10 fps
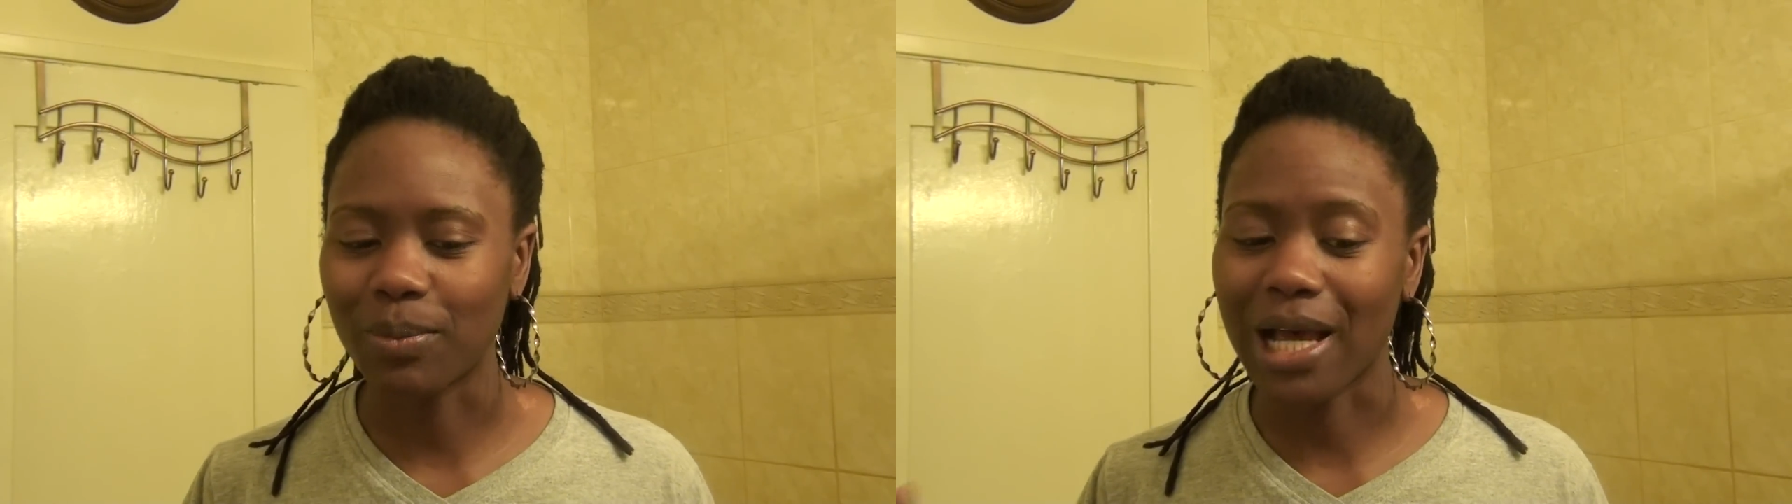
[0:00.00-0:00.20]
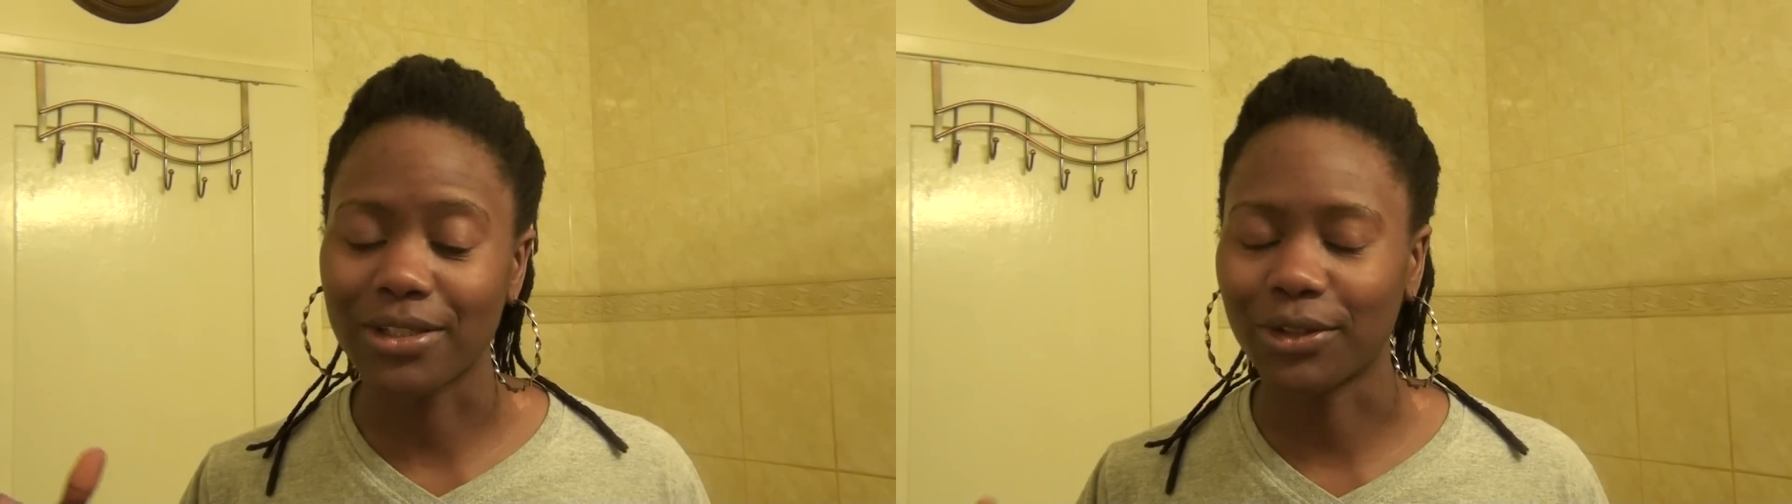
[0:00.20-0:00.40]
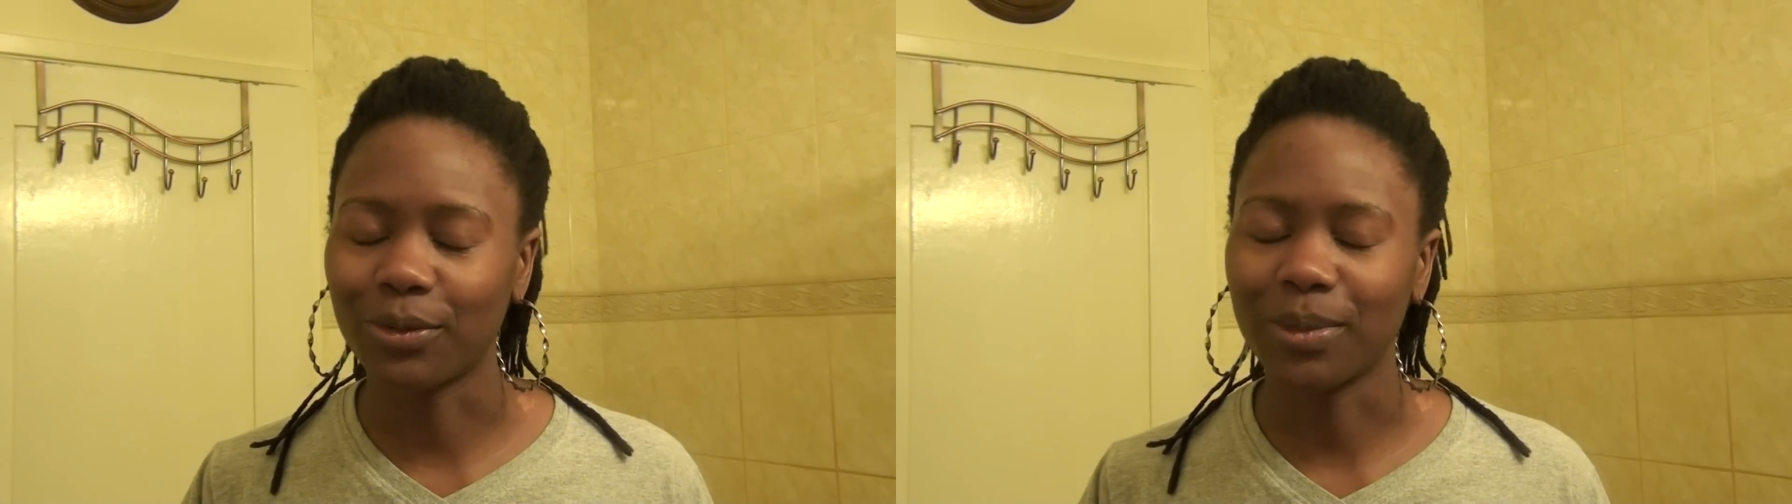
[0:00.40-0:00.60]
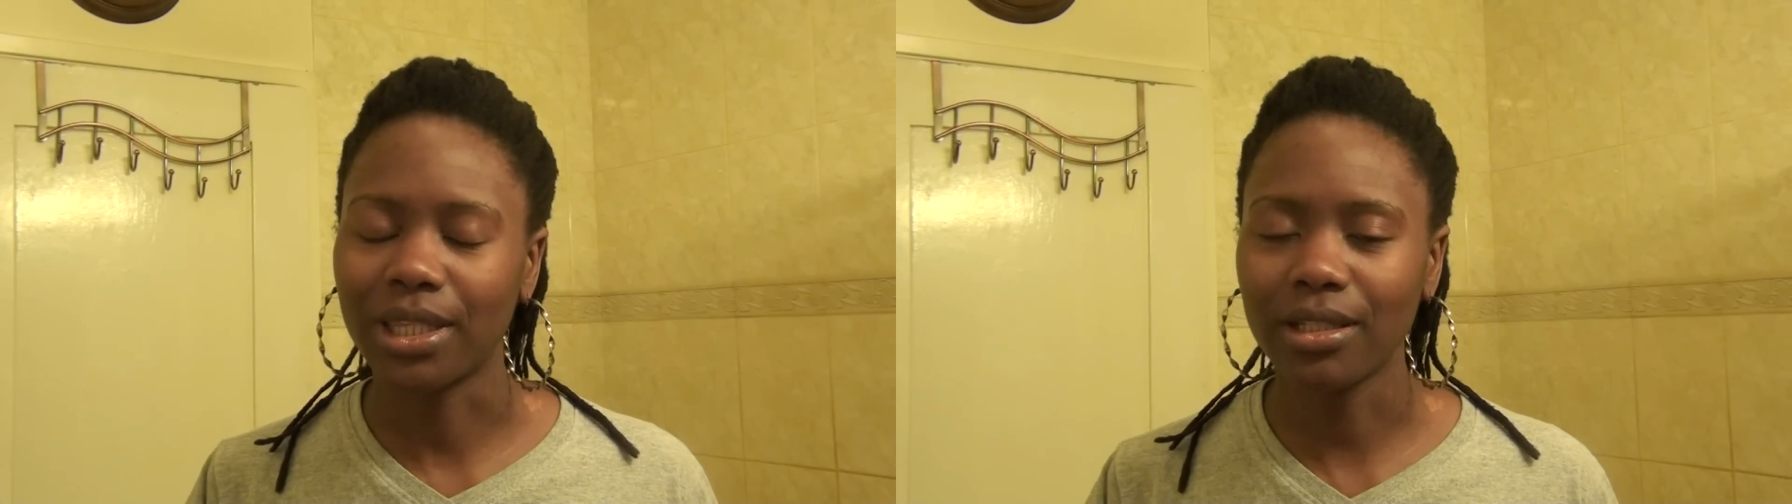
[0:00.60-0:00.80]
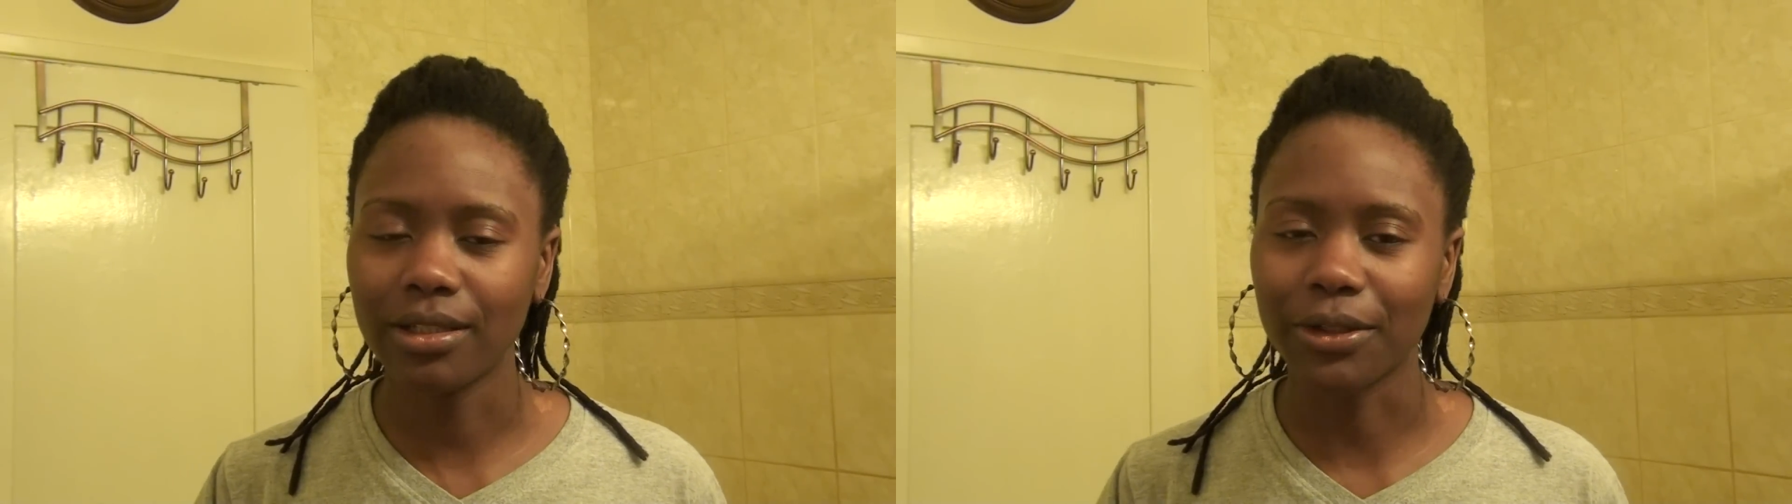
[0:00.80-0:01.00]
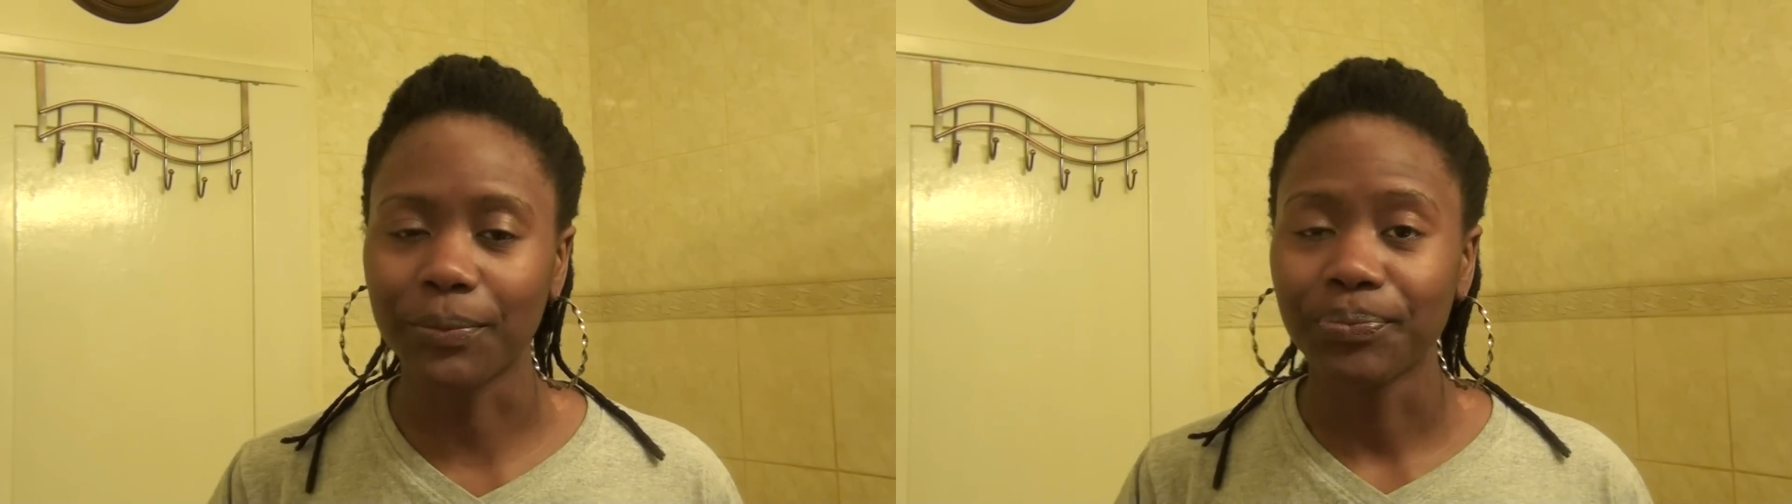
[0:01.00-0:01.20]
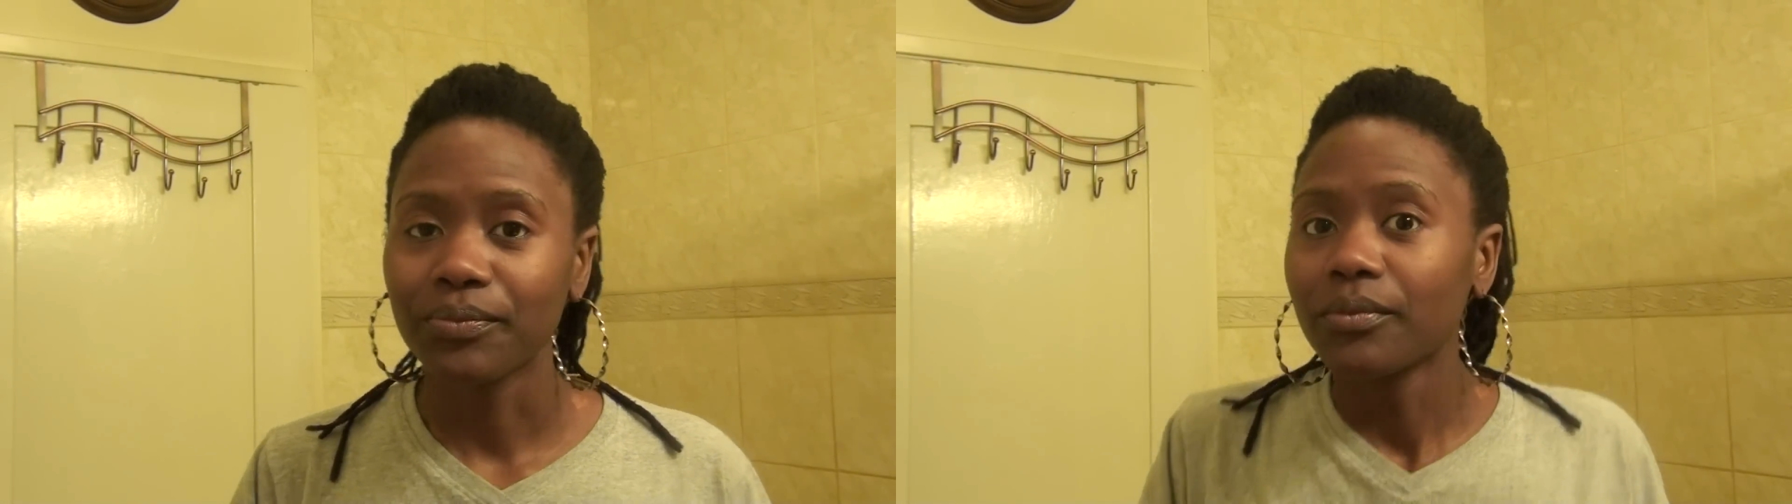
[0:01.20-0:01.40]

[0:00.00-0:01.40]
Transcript: by so it'll be thicker.